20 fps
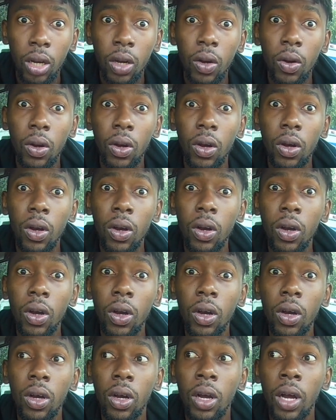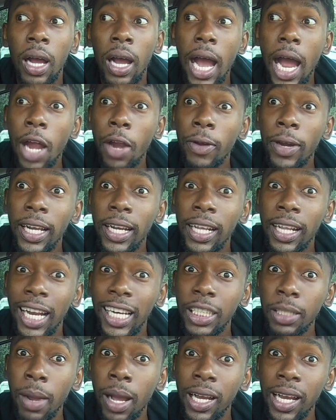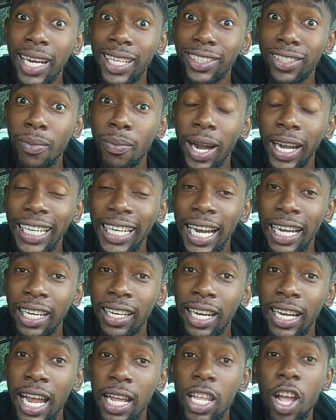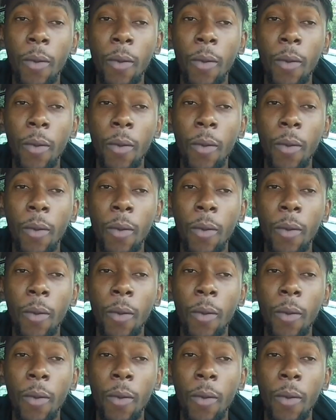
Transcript: Oh, I really clash in my clash somebody than that.